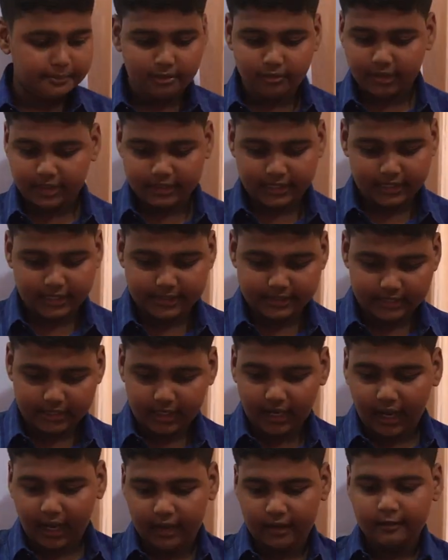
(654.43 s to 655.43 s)
what can I
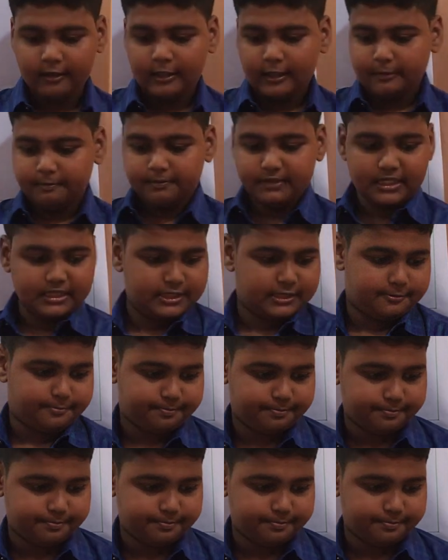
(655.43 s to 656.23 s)
tell? This.